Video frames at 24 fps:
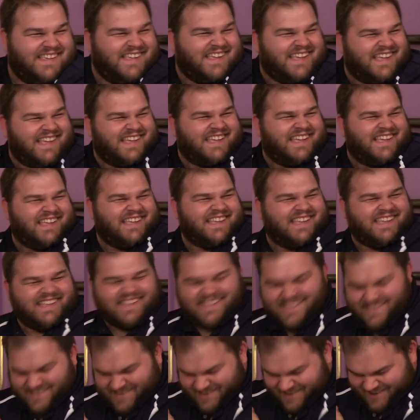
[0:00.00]

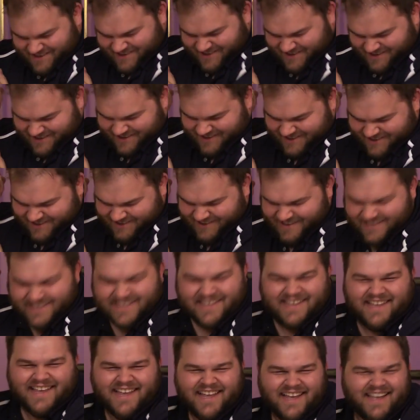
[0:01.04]

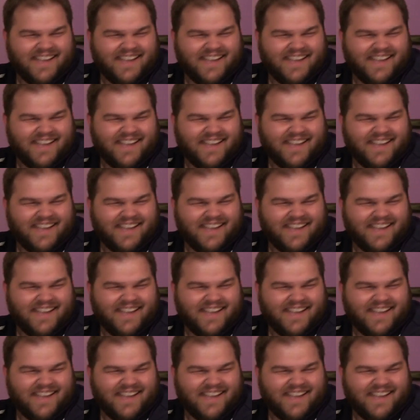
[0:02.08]
(silent)